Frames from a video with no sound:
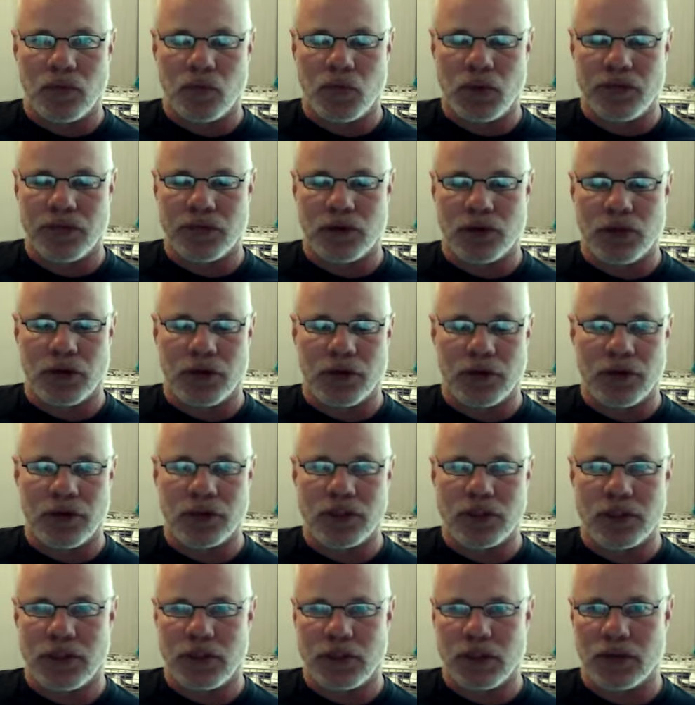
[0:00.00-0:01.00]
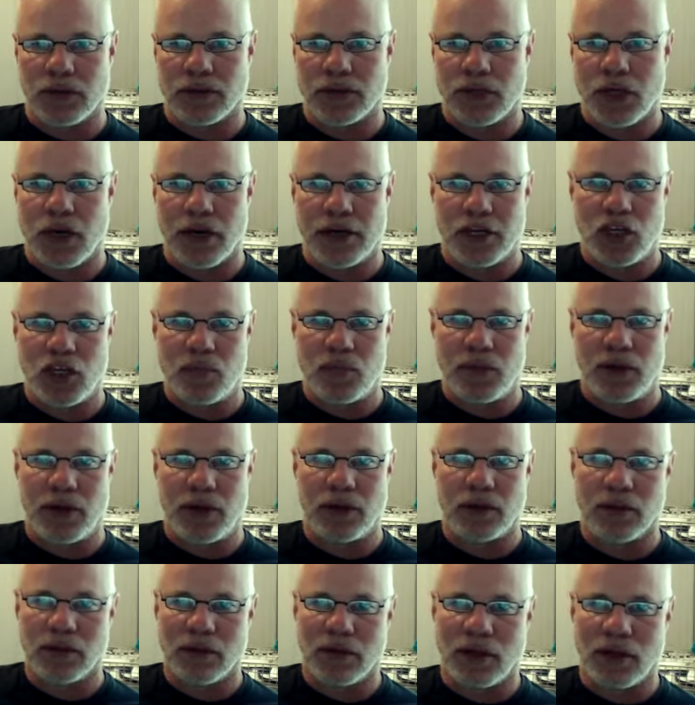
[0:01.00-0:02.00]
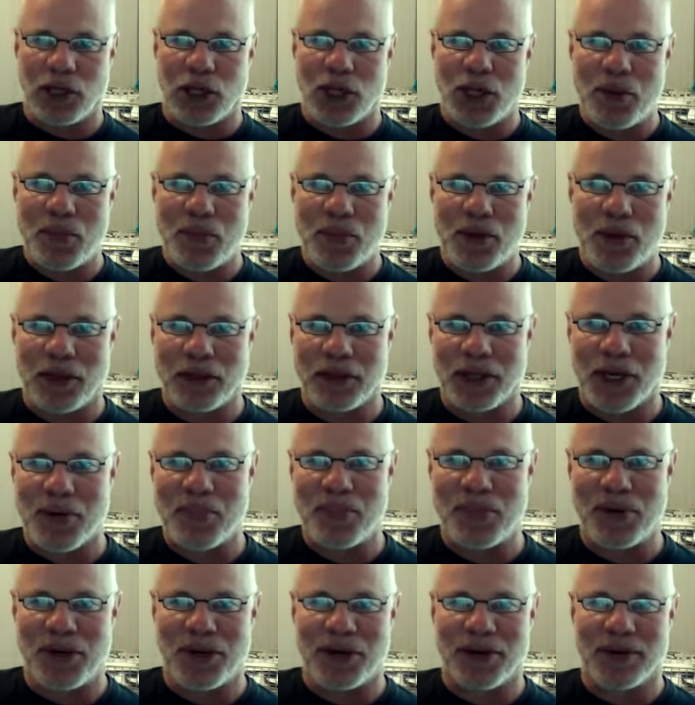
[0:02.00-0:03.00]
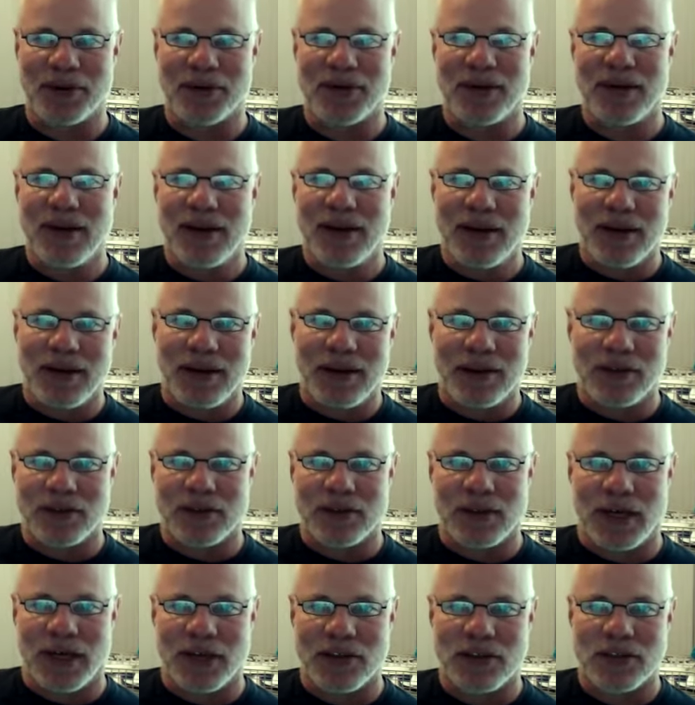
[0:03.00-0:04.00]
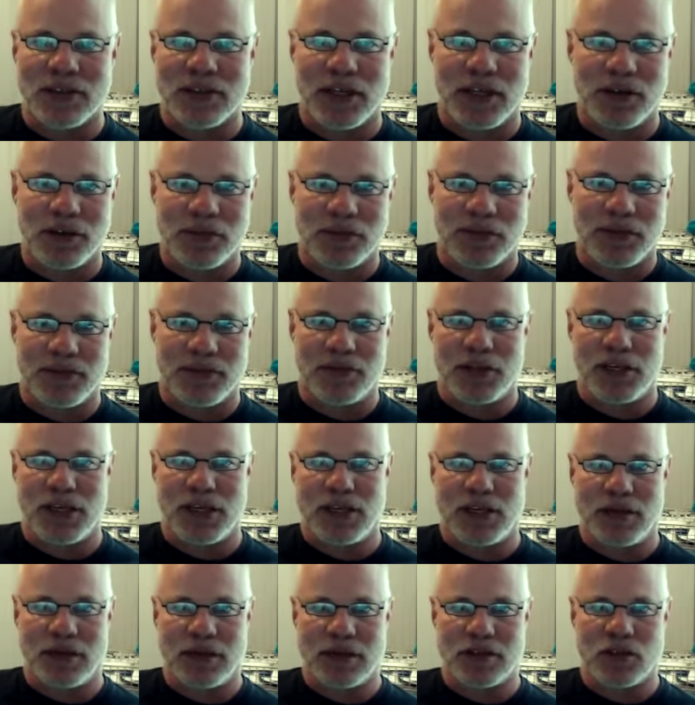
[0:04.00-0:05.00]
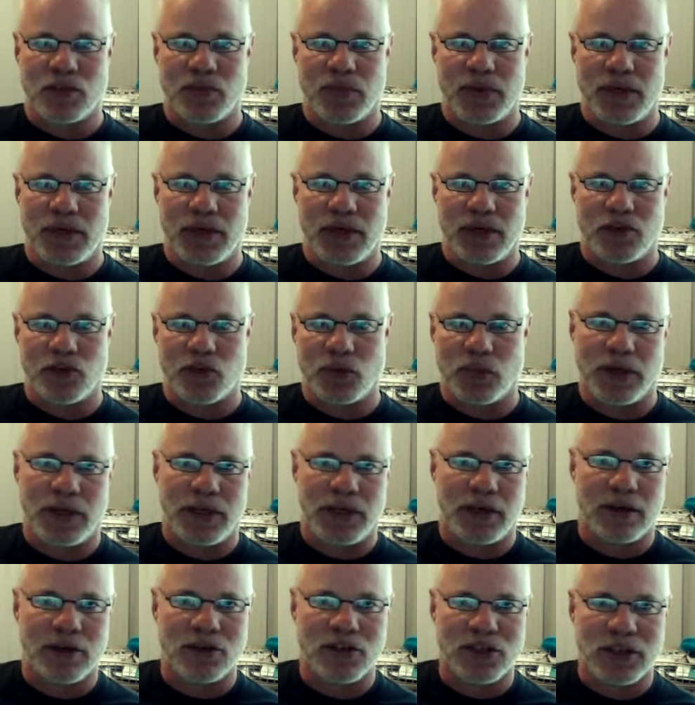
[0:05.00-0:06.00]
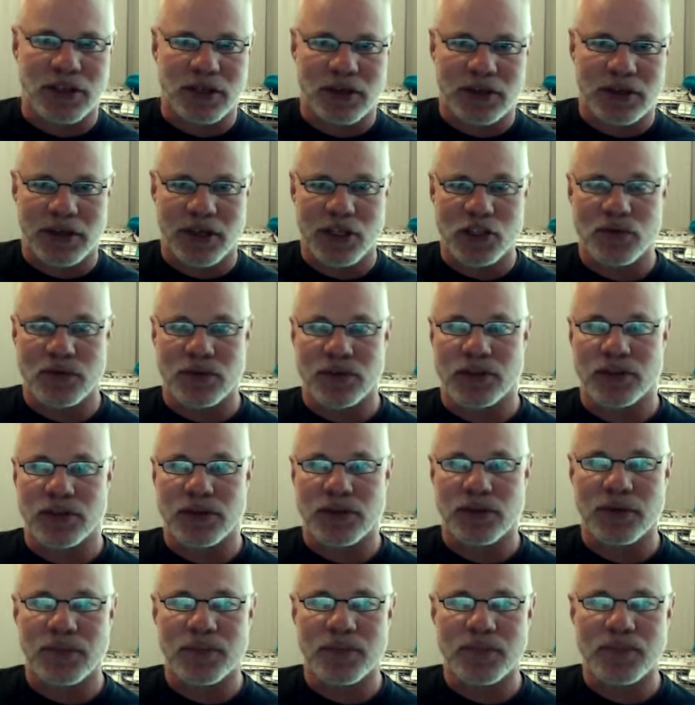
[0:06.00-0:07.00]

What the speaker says: we've learned to document a lot better in the last 10 to 15 years than we did 20 years ago, that's for sure.